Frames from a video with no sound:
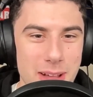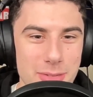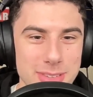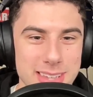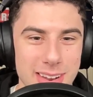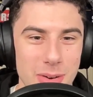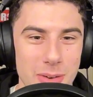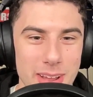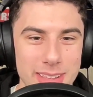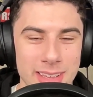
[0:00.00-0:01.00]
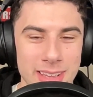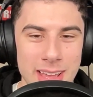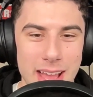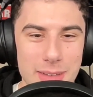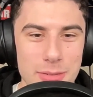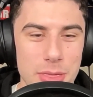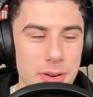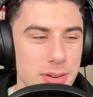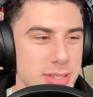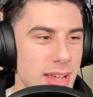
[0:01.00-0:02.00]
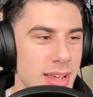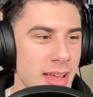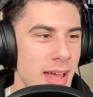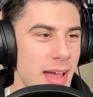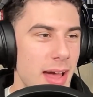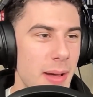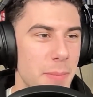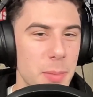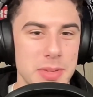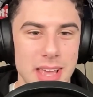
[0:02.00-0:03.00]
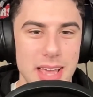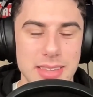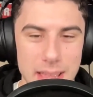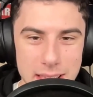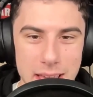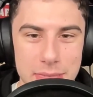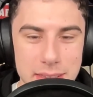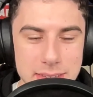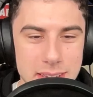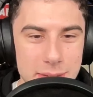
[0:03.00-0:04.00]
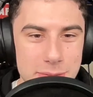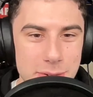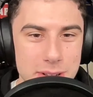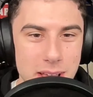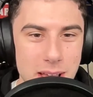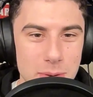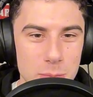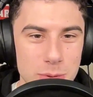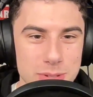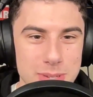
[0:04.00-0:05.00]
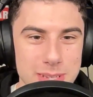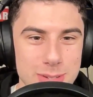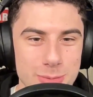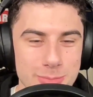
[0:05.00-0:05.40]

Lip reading: haven't said it already, every Thursday. But besides that, yeah, thanks again for your time, and we'll speak soon.